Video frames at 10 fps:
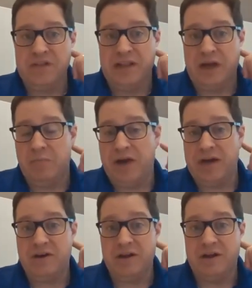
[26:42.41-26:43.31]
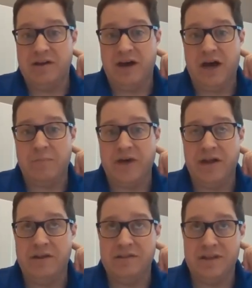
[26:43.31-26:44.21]
Now that black line on top,
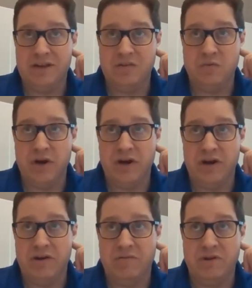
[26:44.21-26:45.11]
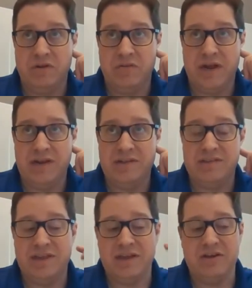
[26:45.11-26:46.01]
that is where, that
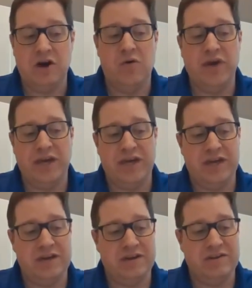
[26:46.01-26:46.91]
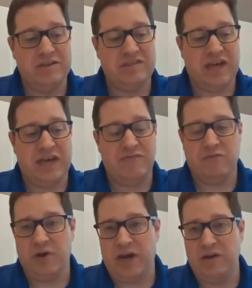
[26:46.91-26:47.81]
is the going in
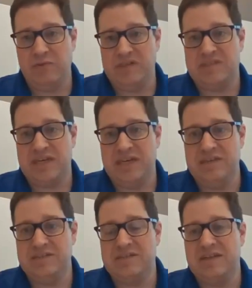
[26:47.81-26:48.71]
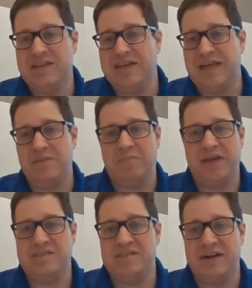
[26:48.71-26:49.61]
save rate we see just in like that
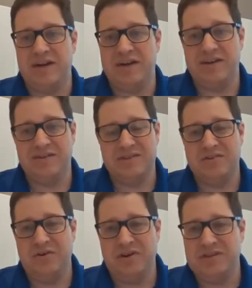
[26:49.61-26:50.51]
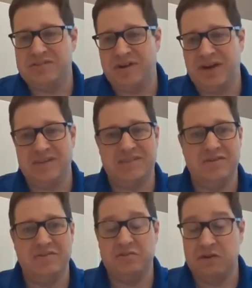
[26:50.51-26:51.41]
base scenario. So no constraints,
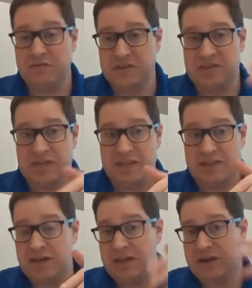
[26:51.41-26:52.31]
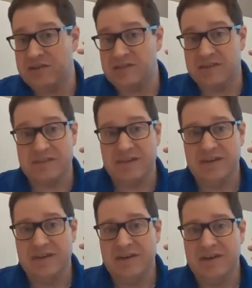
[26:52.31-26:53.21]
no service, anything in there. It's just,
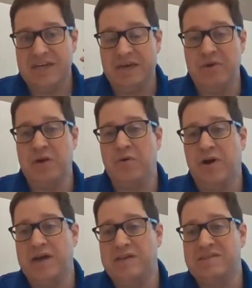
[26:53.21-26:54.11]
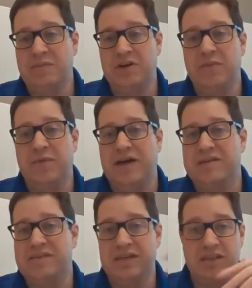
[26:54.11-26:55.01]
give me your price, give me your
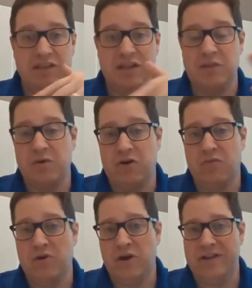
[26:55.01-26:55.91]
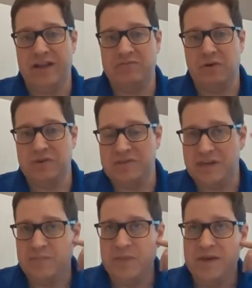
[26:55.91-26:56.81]
capacity, and let the model run. And that's what we
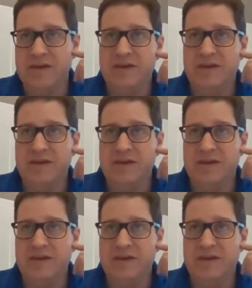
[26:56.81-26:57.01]
see.